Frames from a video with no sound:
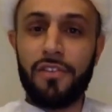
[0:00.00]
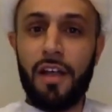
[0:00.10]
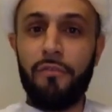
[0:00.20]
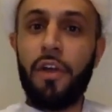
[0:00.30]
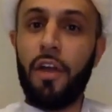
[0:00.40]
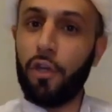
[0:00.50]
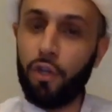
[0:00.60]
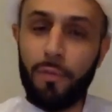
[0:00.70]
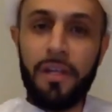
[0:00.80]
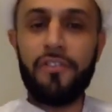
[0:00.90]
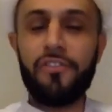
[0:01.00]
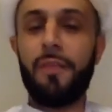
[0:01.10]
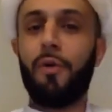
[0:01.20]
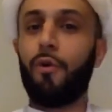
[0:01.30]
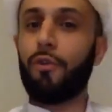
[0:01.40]
of
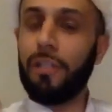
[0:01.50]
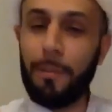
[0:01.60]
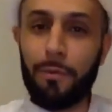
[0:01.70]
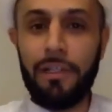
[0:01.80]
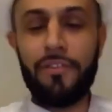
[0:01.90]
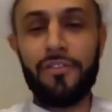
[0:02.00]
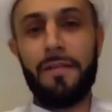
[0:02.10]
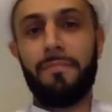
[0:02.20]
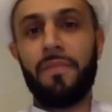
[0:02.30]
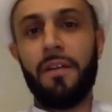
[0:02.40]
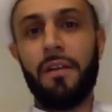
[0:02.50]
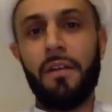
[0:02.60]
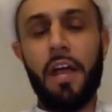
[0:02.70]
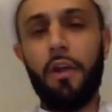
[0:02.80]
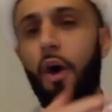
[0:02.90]
humanism or liberalism
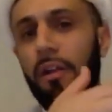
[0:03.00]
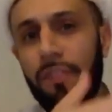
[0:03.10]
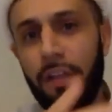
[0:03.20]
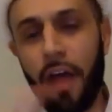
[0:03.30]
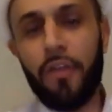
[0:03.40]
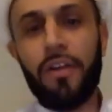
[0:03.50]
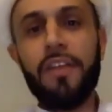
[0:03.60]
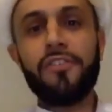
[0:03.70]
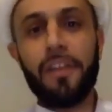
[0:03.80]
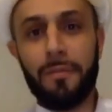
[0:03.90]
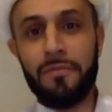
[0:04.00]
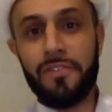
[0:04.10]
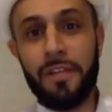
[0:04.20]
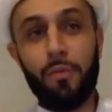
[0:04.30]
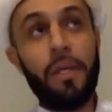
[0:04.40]
and all of the other
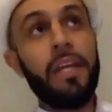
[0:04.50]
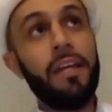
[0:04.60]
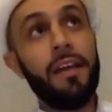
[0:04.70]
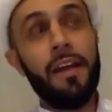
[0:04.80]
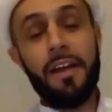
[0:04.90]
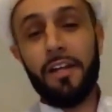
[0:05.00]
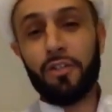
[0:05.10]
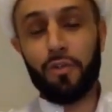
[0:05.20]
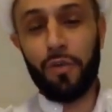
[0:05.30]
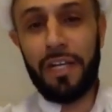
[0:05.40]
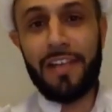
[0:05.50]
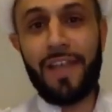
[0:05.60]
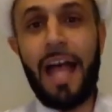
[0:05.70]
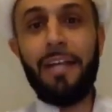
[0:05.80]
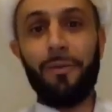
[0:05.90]
isms that we treat as
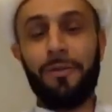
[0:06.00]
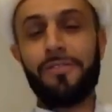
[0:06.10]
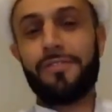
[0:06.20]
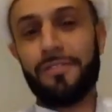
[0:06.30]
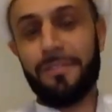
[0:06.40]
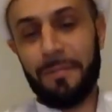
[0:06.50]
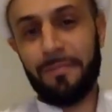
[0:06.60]
idols.